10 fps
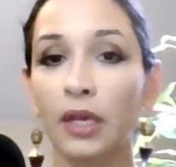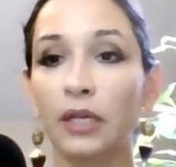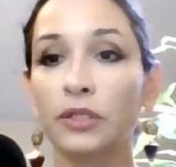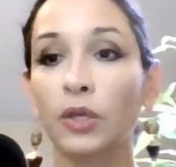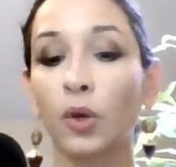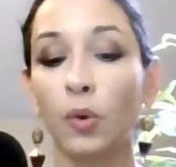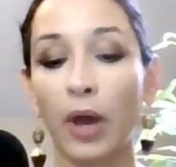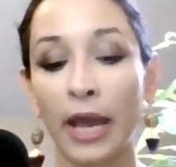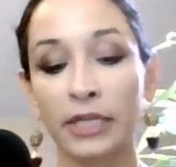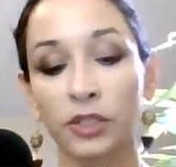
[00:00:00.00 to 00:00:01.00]
So
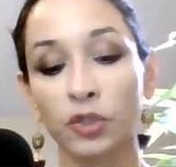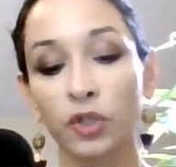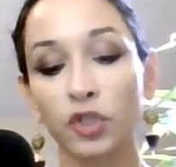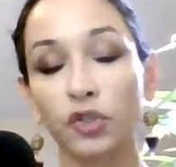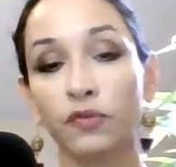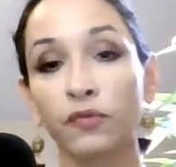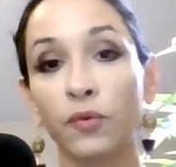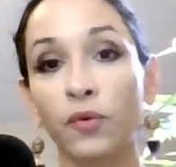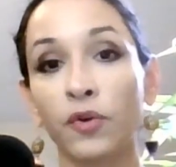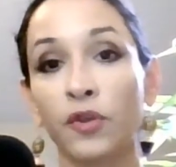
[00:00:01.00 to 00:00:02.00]
I searched
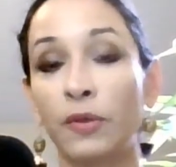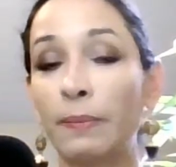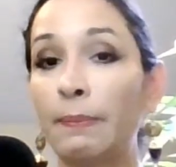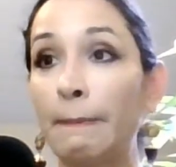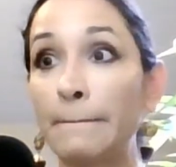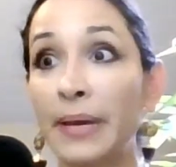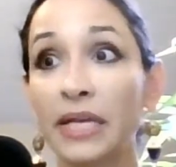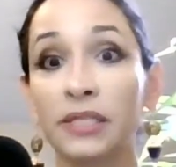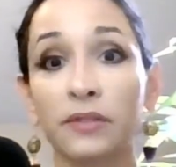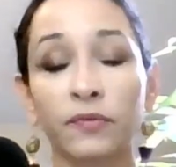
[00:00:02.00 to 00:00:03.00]
for the
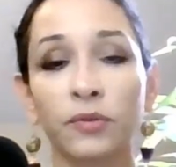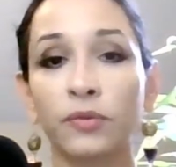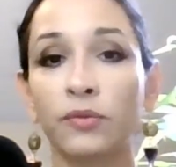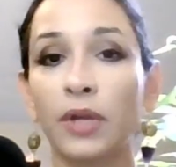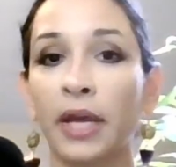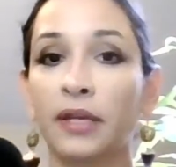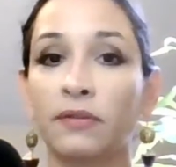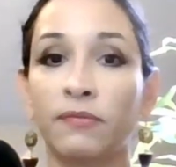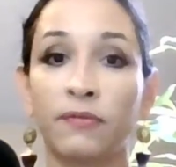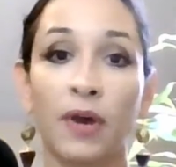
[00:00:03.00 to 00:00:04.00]
best food I could
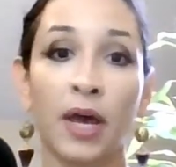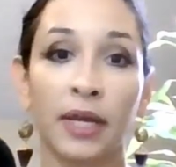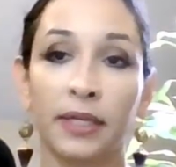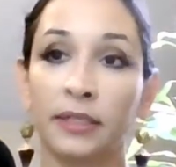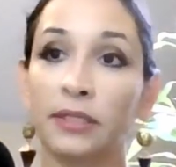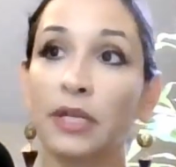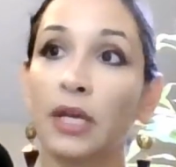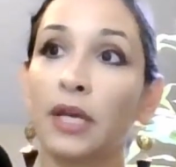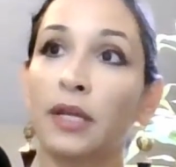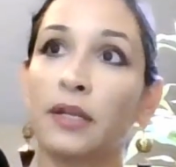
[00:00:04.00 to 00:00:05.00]
find,
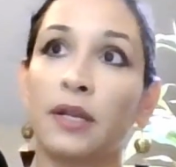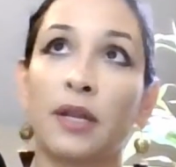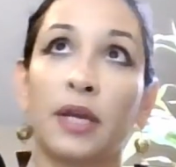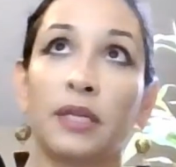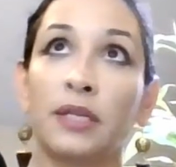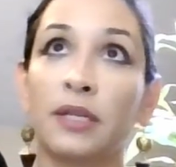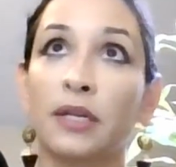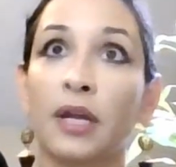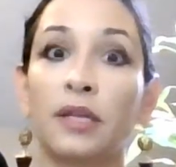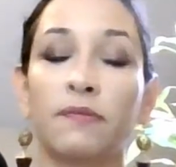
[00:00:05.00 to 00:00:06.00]
90 to
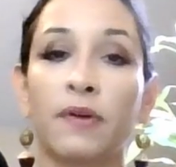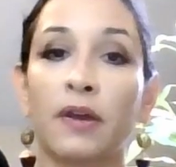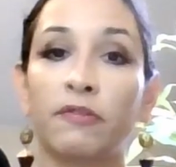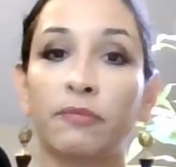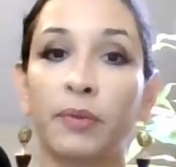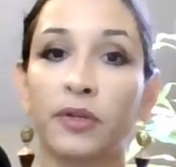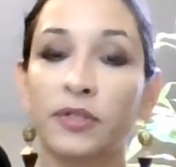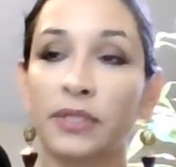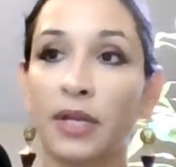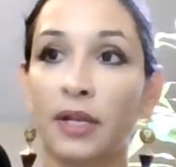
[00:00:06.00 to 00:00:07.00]

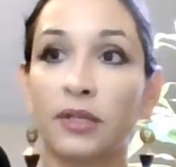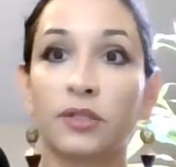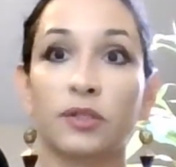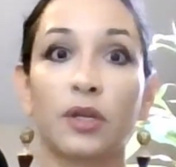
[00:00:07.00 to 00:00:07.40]
95%,